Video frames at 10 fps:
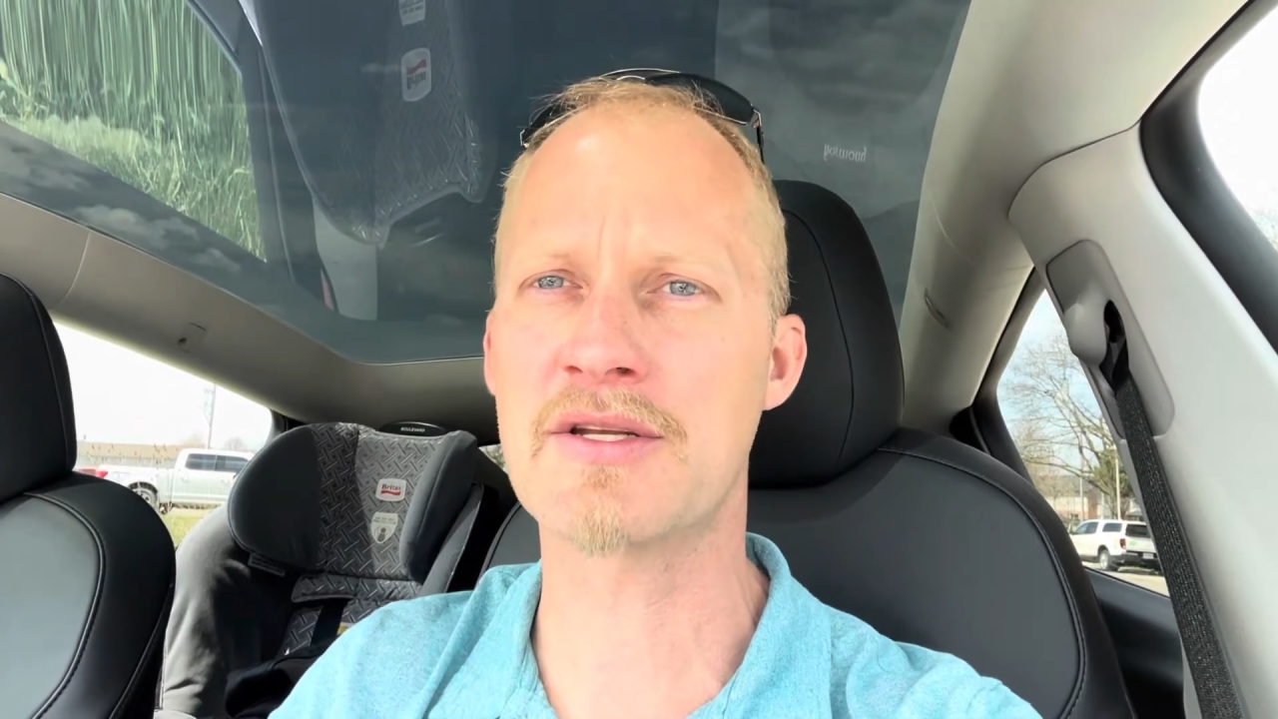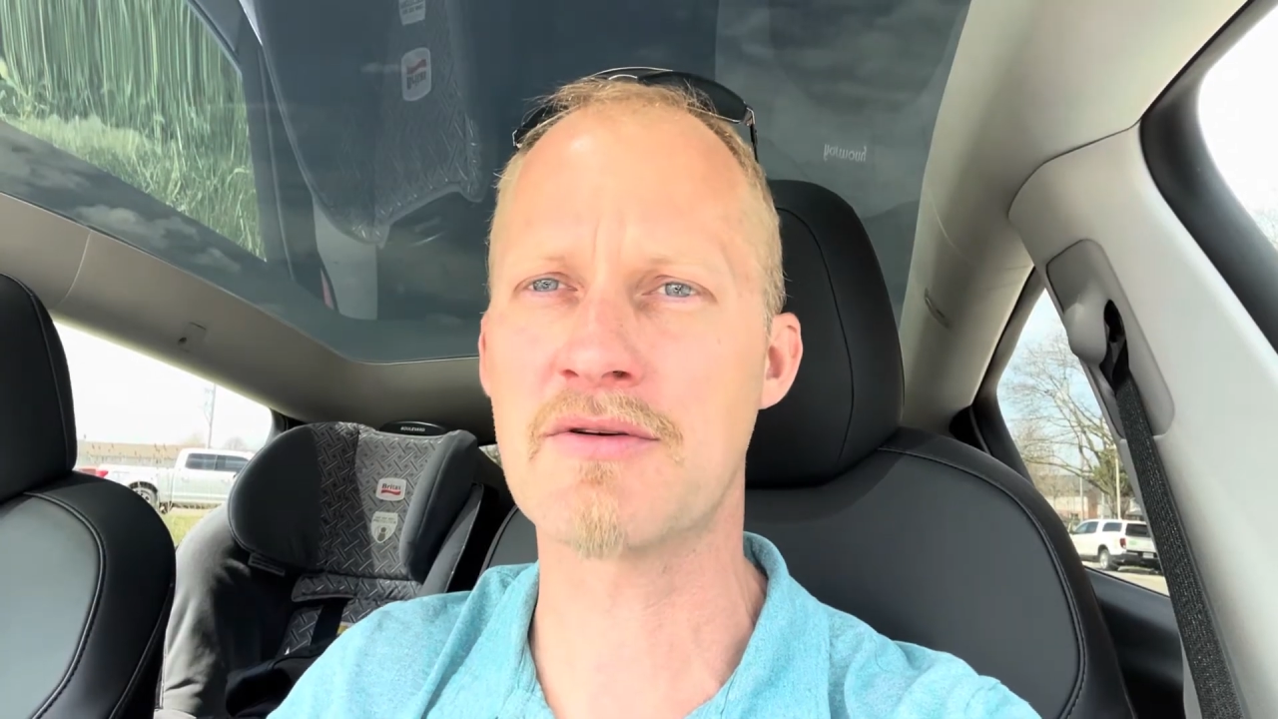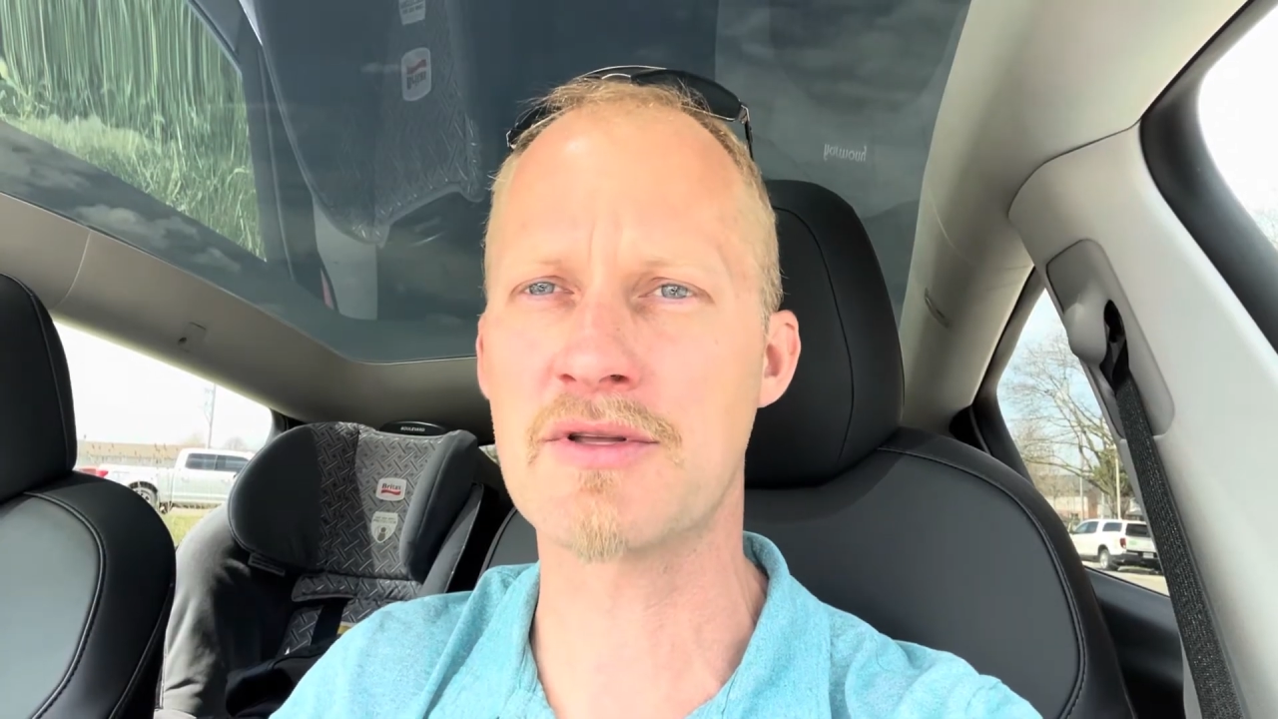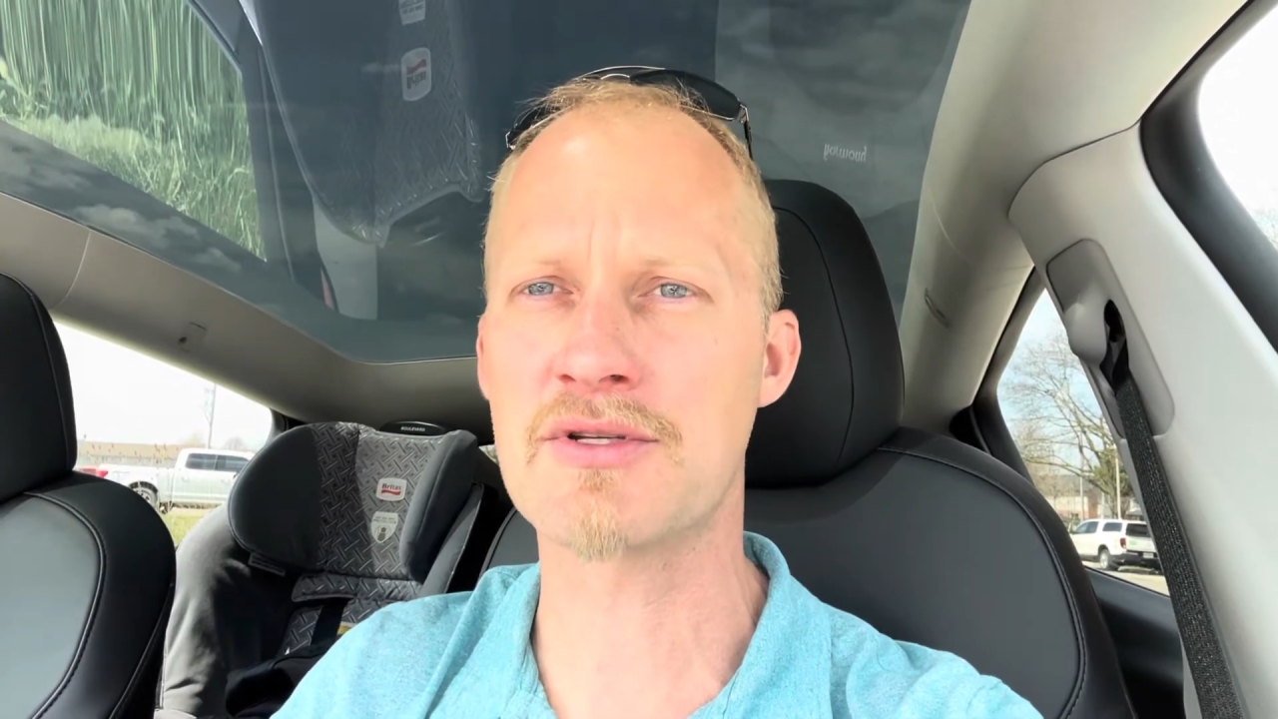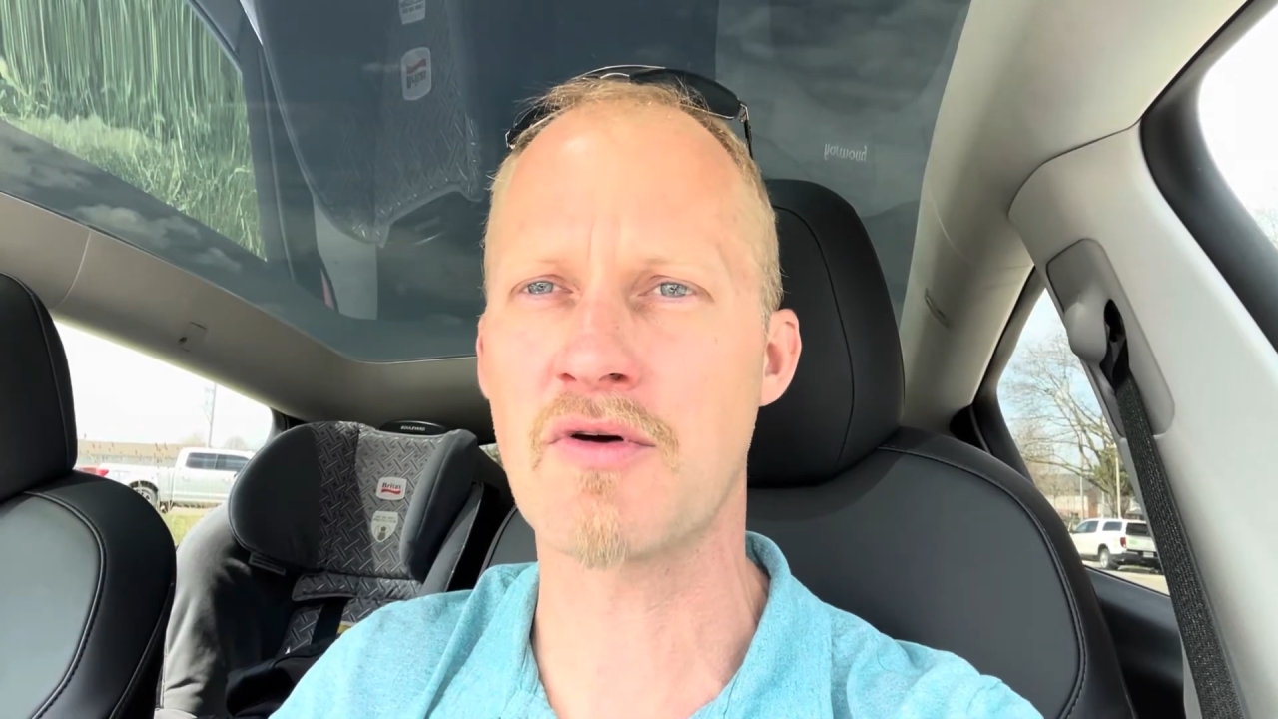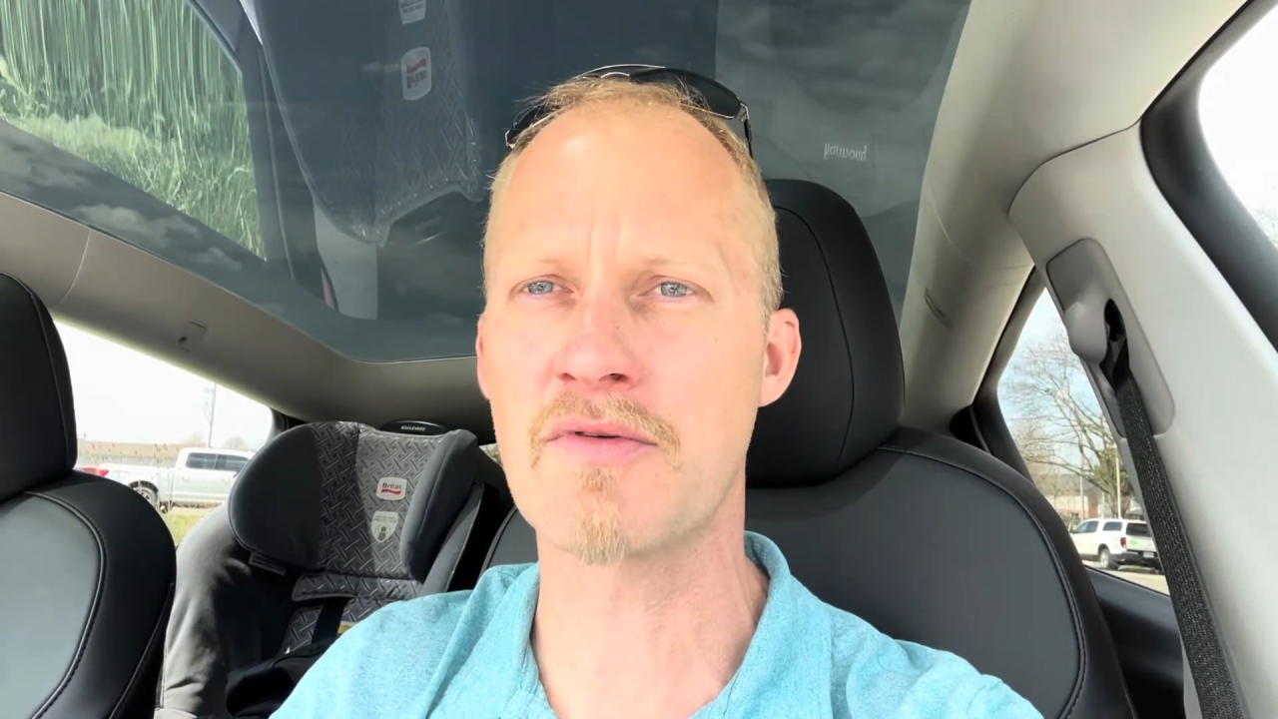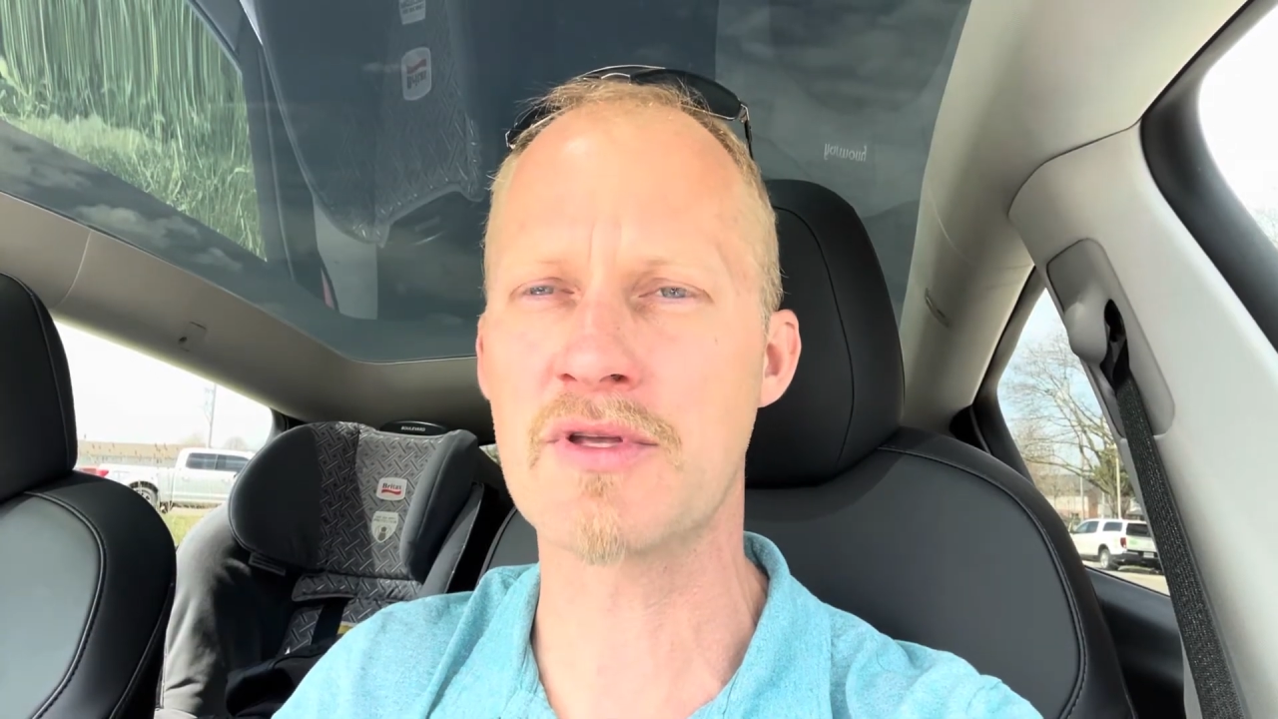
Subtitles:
do this over